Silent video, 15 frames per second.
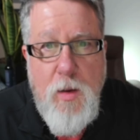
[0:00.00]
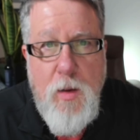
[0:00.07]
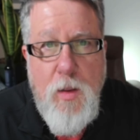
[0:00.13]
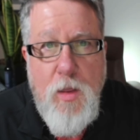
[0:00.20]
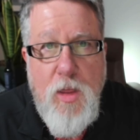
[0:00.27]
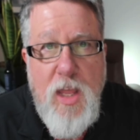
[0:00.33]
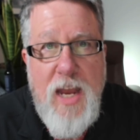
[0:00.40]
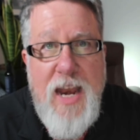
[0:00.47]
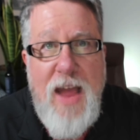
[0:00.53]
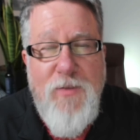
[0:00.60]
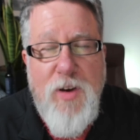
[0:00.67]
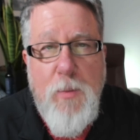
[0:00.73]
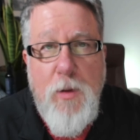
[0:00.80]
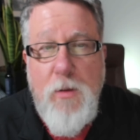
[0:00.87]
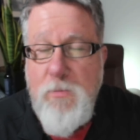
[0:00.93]
the
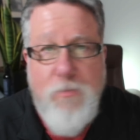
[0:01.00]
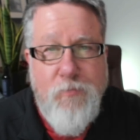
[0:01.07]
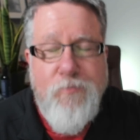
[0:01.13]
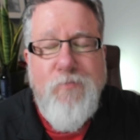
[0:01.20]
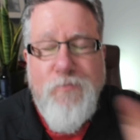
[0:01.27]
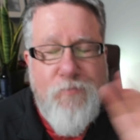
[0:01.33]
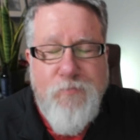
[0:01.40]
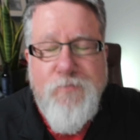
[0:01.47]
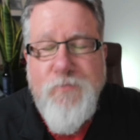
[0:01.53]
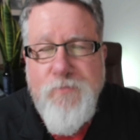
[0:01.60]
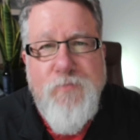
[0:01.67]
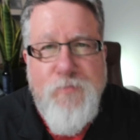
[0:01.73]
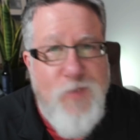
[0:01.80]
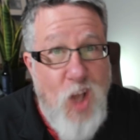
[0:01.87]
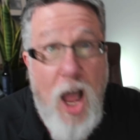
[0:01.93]
inevitable.
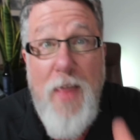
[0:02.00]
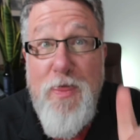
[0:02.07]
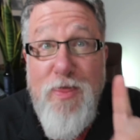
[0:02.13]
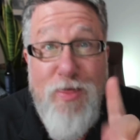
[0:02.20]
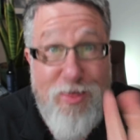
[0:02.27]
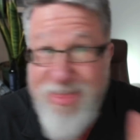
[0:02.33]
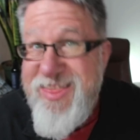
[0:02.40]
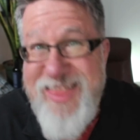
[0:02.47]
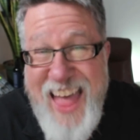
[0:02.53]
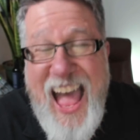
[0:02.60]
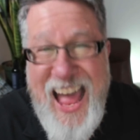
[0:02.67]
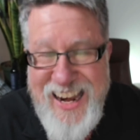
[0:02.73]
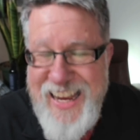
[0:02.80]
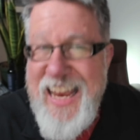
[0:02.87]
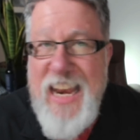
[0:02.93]
Not
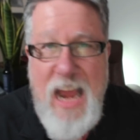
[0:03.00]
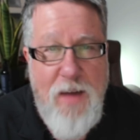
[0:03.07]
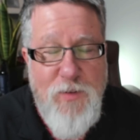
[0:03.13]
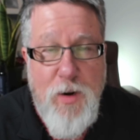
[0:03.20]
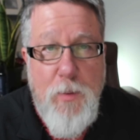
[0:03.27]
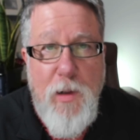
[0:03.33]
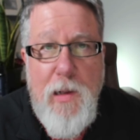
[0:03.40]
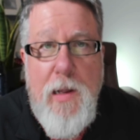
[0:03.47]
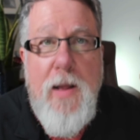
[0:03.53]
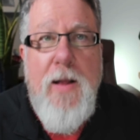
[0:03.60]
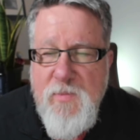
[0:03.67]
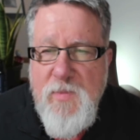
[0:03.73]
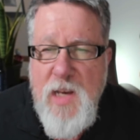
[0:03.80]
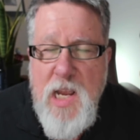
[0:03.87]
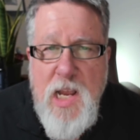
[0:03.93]
that inevitable.
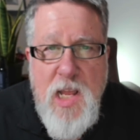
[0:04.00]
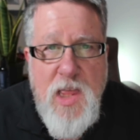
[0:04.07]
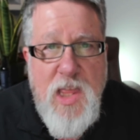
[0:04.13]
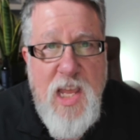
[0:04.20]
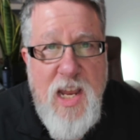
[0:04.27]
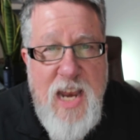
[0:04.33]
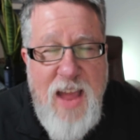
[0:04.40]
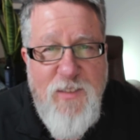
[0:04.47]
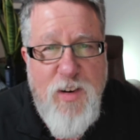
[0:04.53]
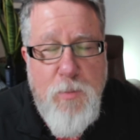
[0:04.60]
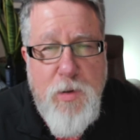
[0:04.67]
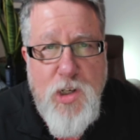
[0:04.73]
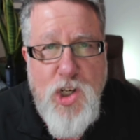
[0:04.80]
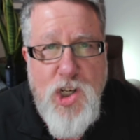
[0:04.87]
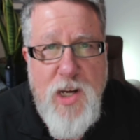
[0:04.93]
The
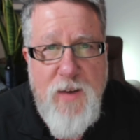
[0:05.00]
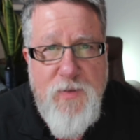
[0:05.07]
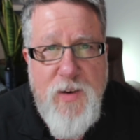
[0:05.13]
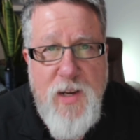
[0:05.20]
inevitable shift